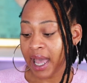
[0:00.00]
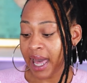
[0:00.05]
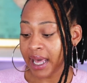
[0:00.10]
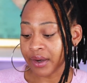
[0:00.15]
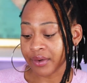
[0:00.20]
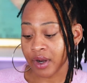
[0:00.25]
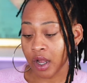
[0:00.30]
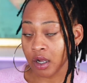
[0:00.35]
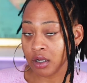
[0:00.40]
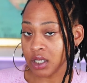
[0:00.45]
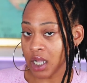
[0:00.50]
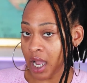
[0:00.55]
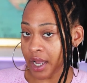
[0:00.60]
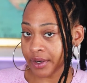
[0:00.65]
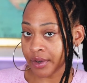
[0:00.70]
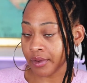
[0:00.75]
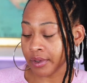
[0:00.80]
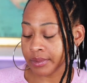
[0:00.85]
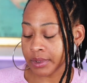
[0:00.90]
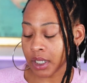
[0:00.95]
I don't know.
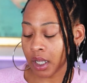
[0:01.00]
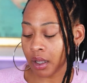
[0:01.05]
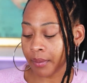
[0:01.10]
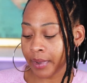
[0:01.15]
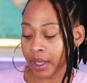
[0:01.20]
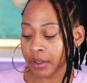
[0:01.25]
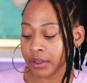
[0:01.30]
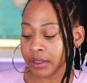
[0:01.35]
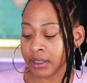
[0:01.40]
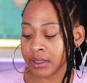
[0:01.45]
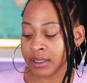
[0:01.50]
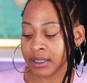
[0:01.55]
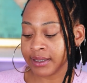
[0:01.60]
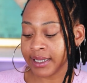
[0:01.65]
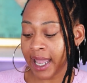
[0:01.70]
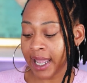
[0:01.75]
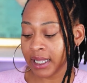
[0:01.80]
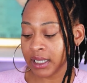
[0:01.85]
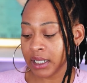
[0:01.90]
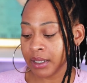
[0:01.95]
Y'all know what I'm talking about. The
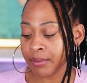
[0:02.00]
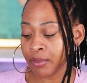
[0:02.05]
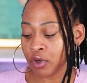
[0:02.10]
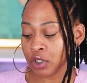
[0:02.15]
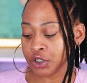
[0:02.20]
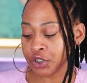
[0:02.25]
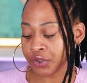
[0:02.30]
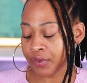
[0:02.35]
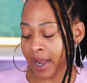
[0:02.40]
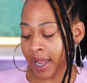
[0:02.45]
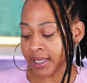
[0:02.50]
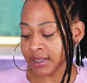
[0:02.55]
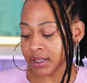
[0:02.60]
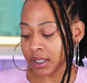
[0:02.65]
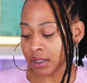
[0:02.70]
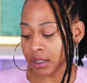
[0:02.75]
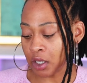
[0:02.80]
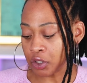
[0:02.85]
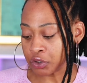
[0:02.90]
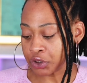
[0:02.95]
Daily
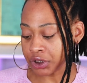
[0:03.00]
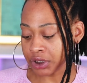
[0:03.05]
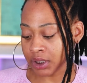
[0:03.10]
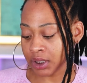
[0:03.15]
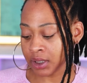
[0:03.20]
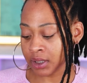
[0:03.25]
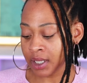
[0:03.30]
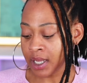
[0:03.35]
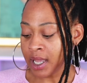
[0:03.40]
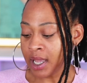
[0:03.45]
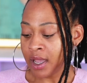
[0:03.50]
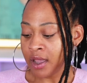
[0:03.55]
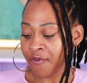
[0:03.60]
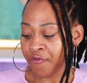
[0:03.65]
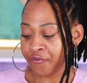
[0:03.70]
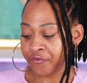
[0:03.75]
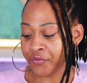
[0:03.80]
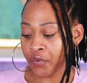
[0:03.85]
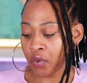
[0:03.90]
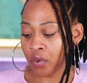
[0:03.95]
Moisturizing Lotion
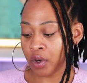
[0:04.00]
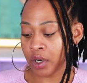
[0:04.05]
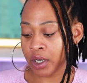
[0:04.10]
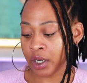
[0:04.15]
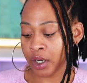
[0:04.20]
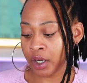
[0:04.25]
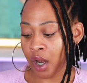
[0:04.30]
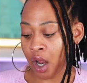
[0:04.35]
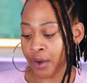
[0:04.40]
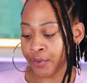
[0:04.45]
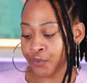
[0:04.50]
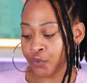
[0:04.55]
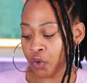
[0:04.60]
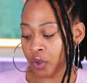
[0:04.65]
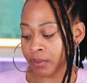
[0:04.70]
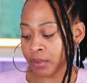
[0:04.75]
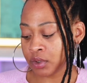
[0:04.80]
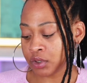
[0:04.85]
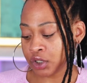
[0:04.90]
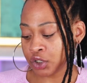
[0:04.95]
for
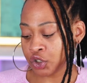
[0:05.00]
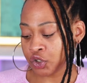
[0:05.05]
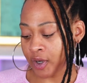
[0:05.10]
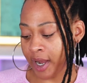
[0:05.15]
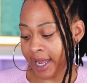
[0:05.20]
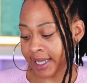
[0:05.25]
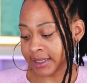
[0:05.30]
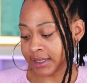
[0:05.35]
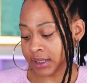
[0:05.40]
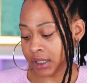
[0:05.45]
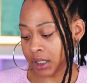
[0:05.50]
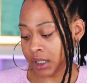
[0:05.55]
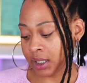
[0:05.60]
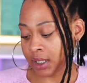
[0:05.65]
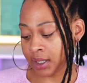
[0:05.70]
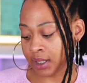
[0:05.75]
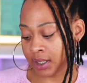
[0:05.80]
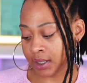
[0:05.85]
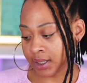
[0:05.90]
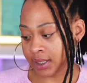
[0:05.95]
normal to dry
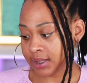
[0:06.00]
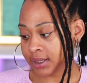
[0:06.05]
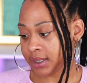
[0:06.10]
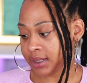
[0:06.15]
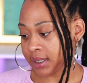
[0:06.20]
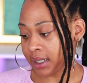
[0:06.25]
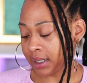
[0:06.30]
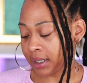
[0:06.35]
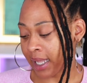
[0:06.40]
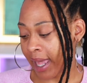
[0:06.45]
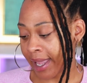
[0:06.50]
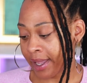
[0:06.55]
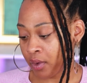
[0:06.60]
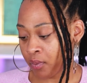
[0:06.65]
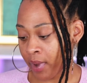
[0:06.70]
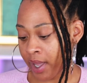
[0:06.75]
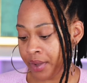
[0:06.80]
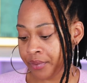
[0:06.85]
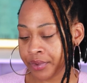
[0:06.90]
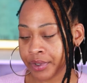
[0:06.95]
skin, and this is the
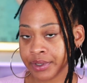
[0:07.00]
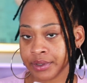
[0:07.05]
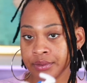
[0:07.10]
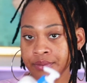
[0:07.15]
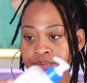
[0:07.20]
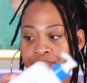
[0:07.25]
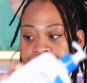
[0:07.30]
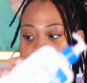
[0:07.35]
lightweight one.